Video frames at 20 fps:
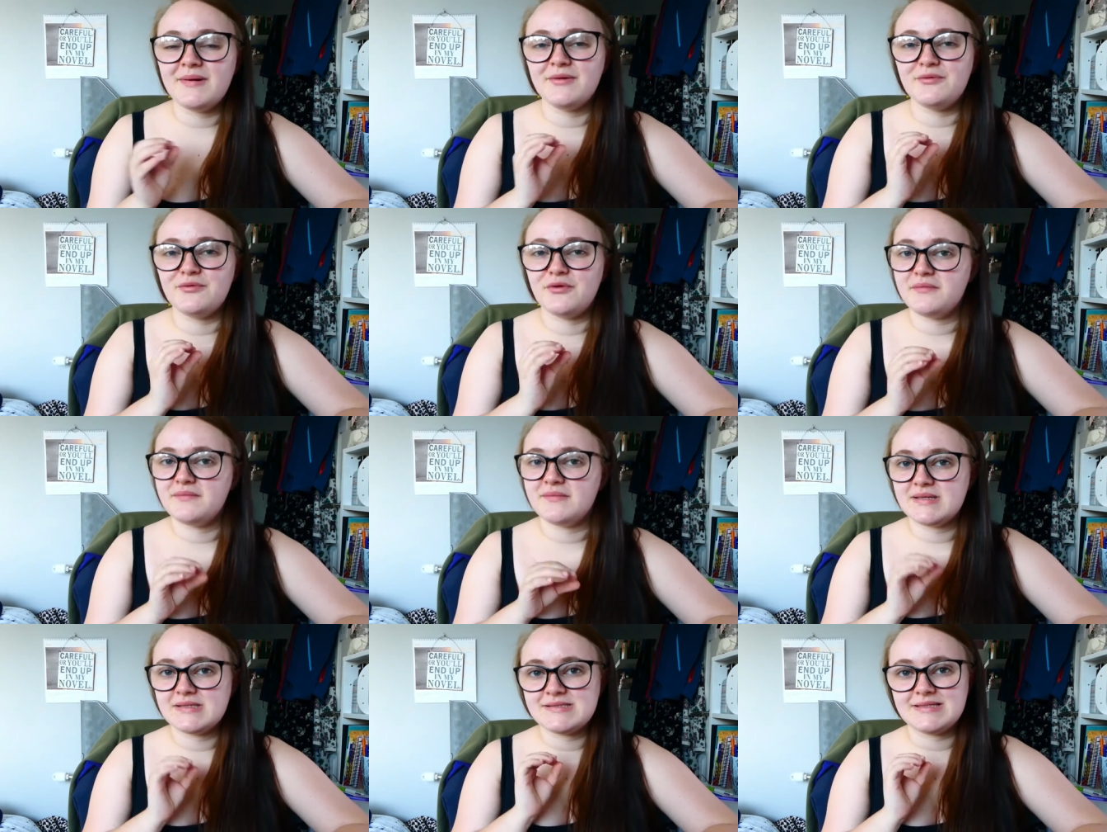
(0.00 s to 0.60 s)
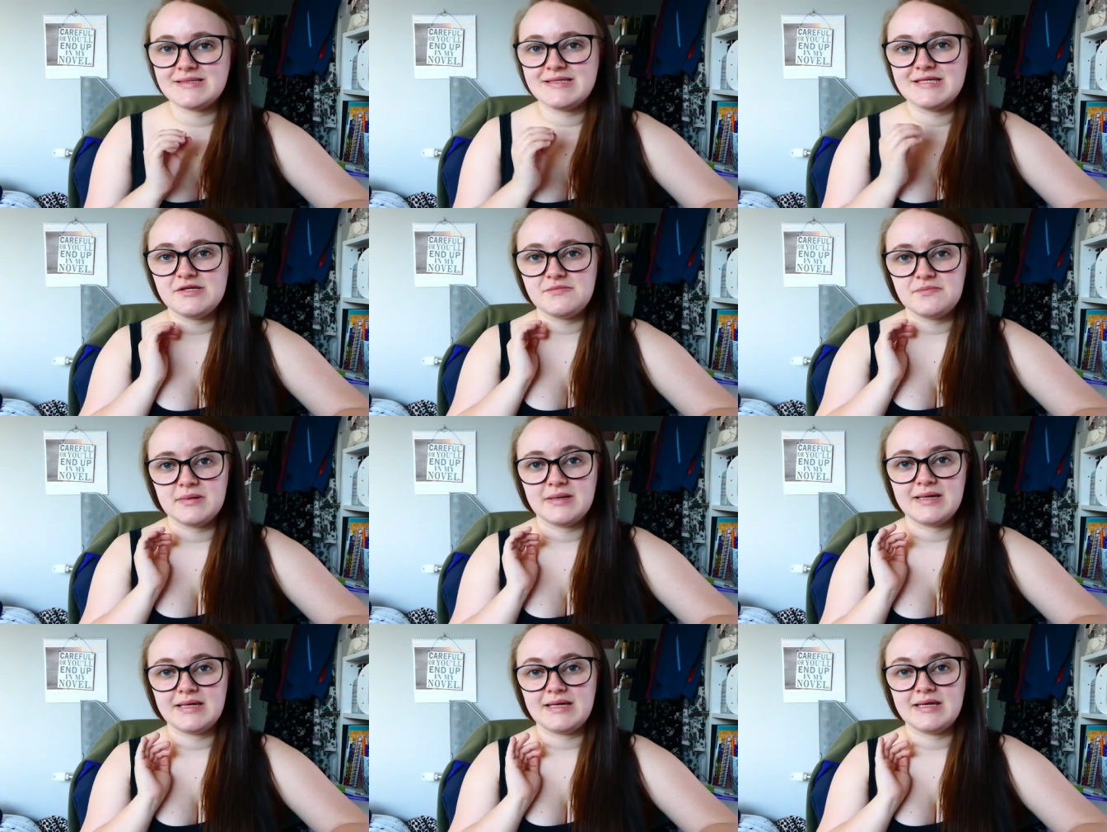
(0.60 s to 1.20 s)
my room doesn't need to
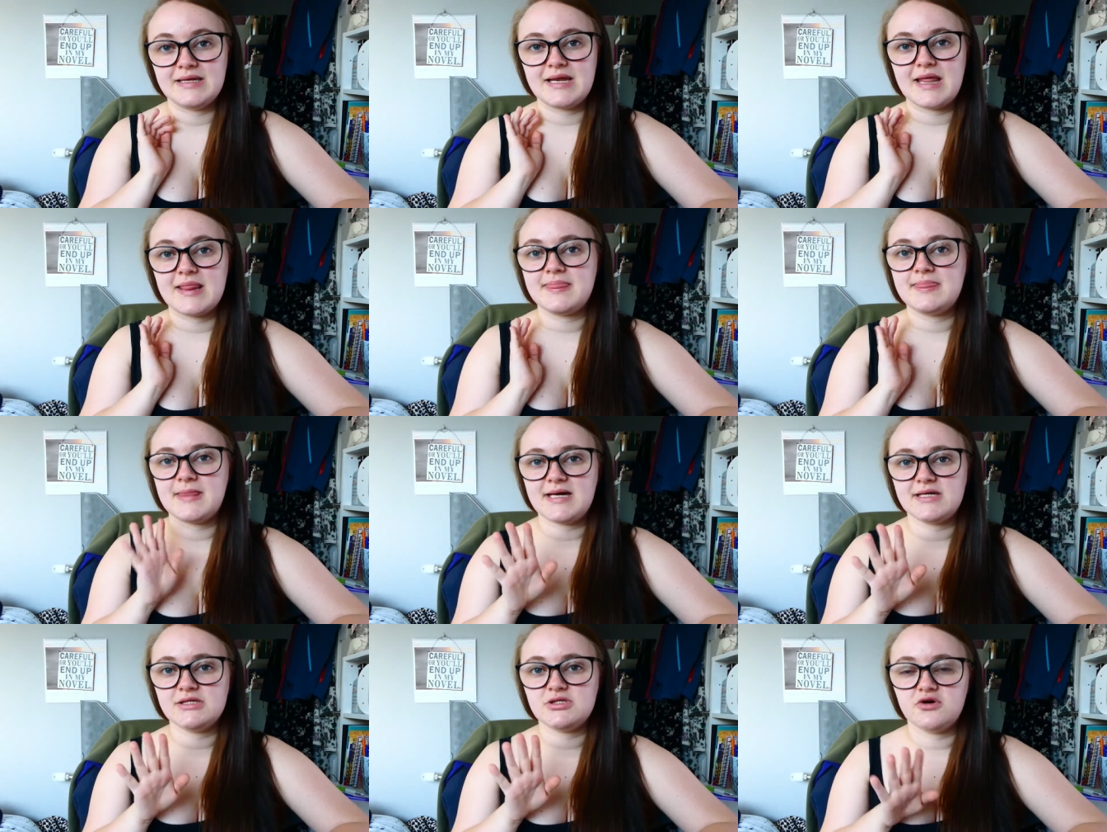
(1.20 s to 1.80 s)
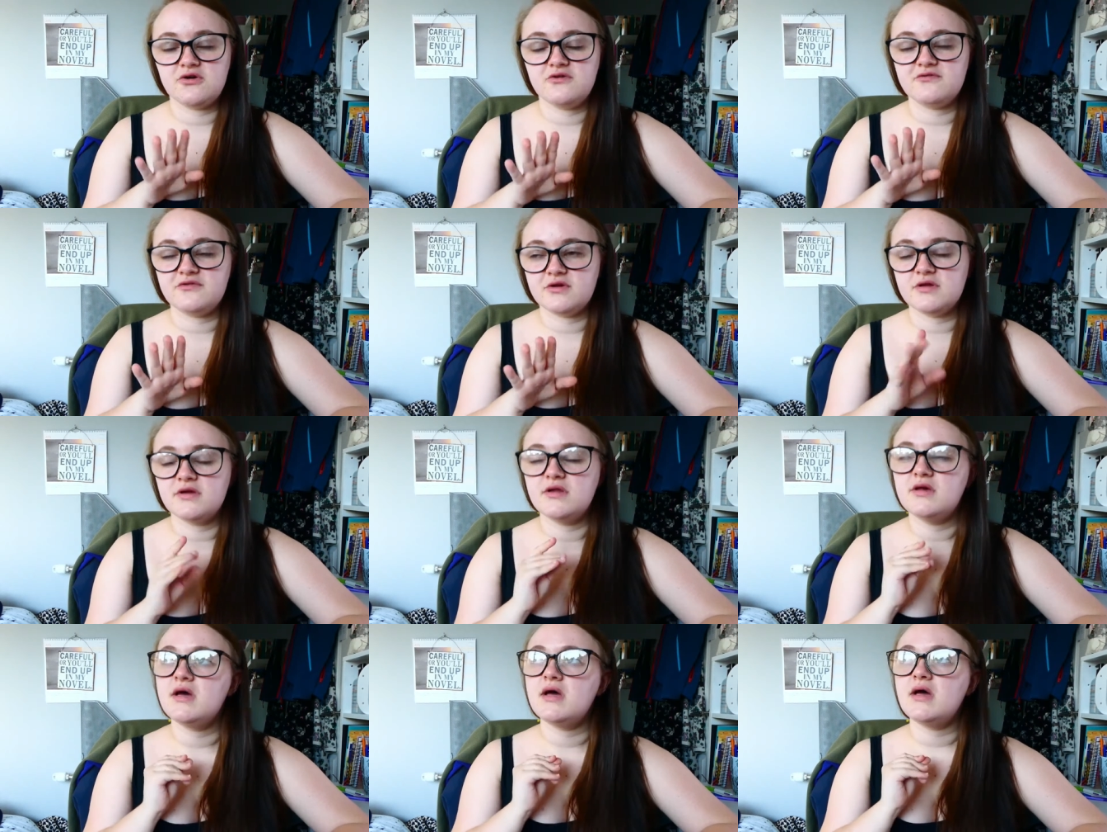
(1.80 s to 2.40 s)
be cleaned that
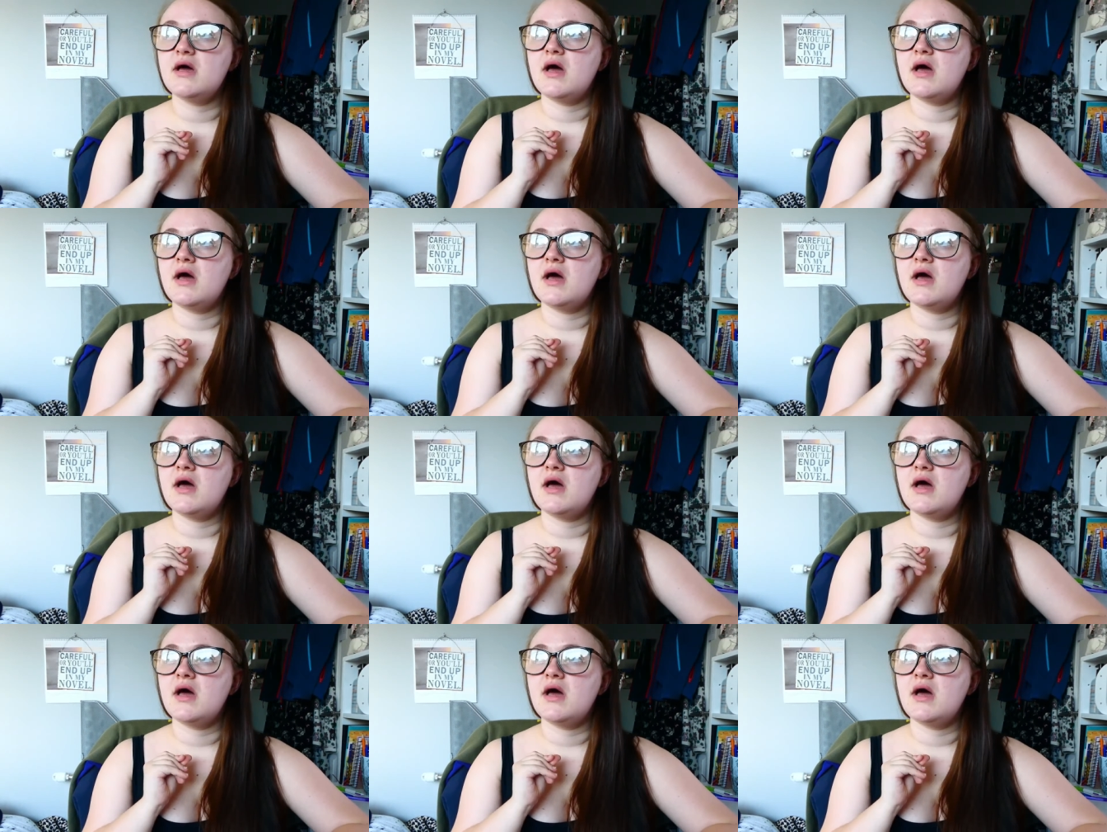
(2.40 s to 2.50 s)
often.